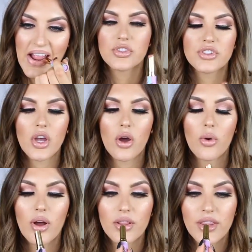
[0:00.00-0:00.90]

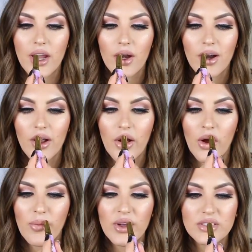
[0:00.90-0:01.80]
So they're
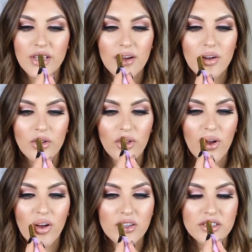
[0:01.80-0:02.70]
almost like a
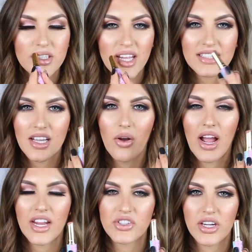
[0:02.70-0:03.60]
gloss. That's how
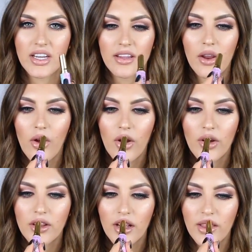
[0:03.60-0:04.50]
hydrating they
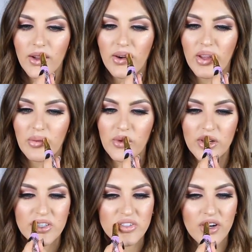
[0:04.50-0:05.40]
are. They literally
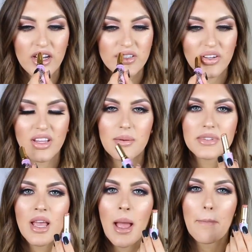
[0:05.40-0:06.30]
moisturize your
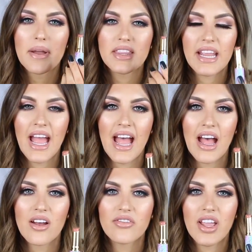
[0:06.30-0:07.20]
lips, but they
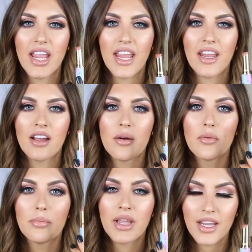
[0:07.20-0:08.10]
have a
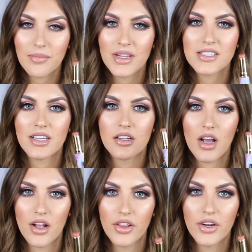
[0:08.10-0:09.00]
pigmented
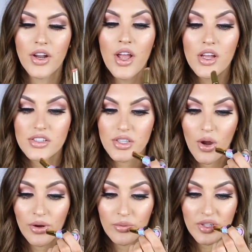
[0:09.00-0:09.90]
color,
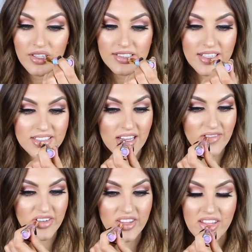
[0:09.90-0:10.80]
so it really does
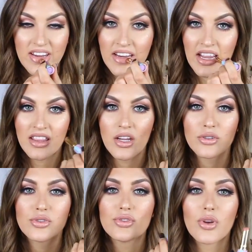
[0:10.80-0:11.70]
everything, and
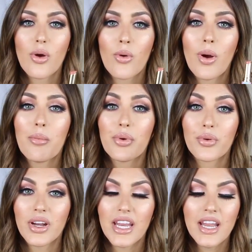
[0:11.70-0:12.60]
they're so
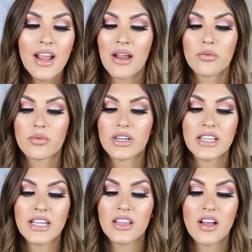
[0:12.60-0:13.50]
pretty. I
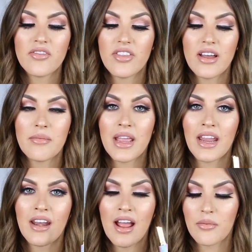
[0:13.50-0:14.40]
really love them,
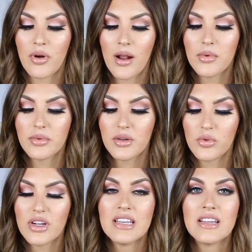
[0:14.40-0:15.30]
and I probably
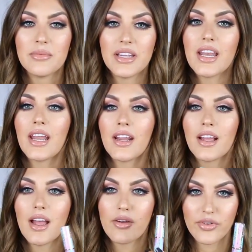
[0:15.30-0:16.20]
will end up
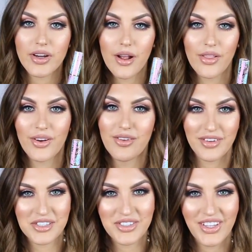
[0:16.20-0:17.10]
getting every color
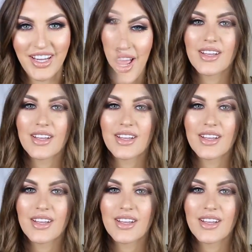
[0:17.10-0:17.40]
eventually.